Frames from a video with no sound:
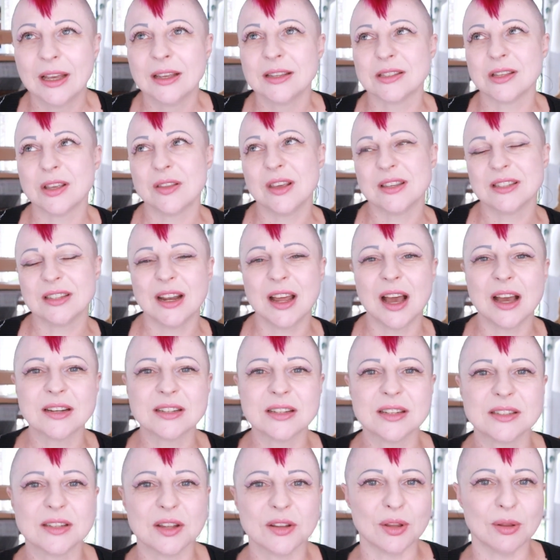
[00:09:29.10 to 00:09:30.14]
So there's an
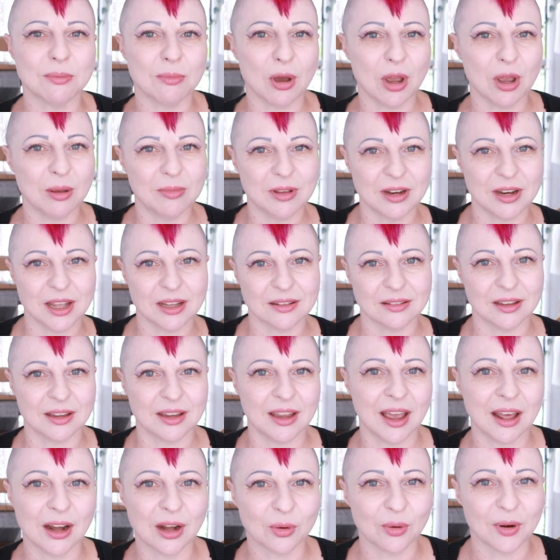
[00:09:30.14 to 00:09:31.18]
artist at the moment at the
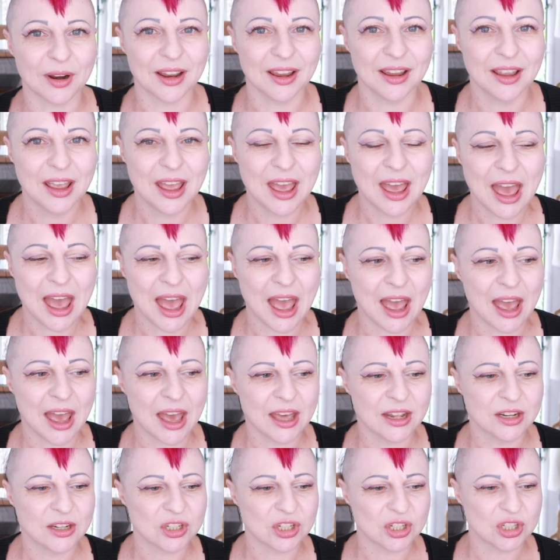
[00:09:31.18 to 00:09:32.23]
gallery,
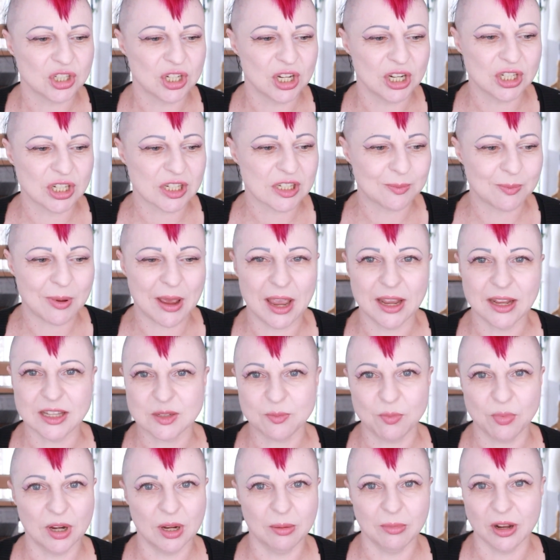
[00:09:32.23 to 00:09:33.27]
and she just paints
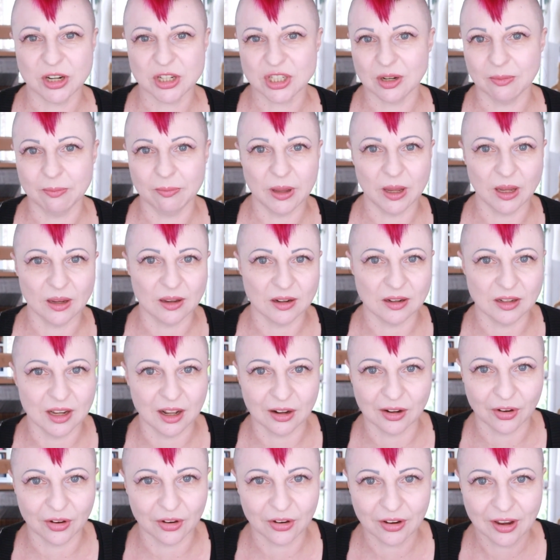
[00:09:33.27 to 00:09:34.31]
pretty much in pink and
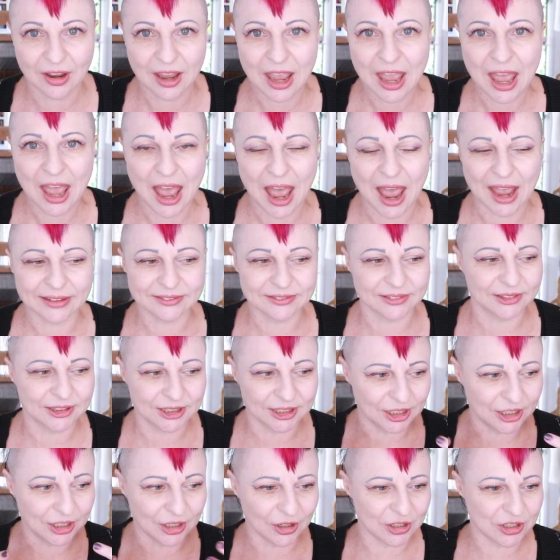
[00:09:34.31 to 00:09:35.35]
yellow. And,
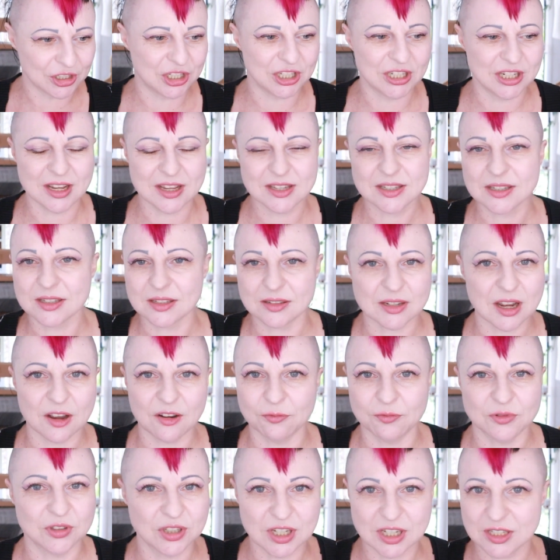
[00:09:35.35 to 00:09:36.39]
you know, she does
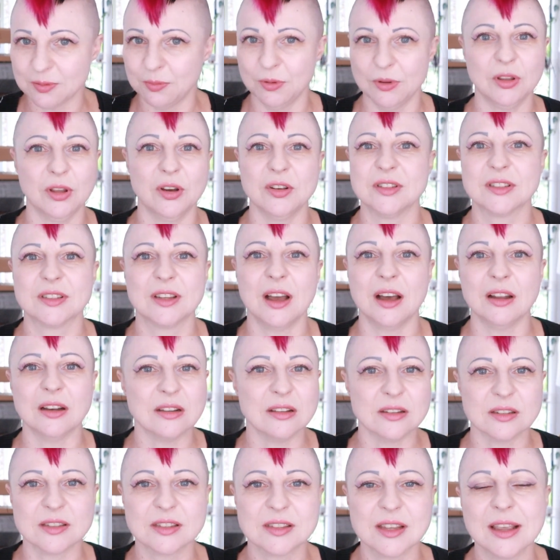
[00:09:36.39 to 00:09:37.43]
stuff just with those
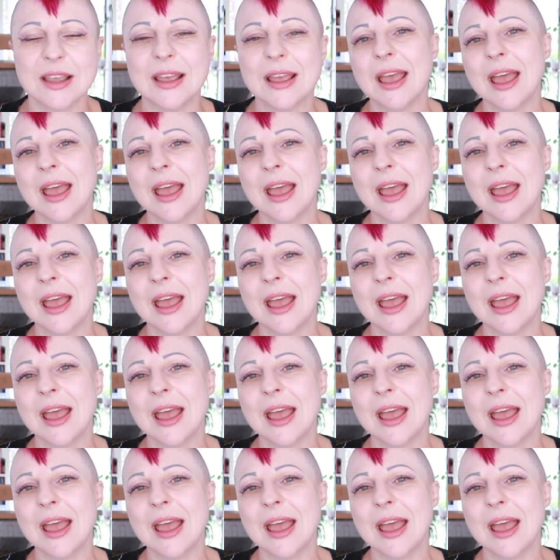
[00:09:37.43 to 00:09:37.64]
colors.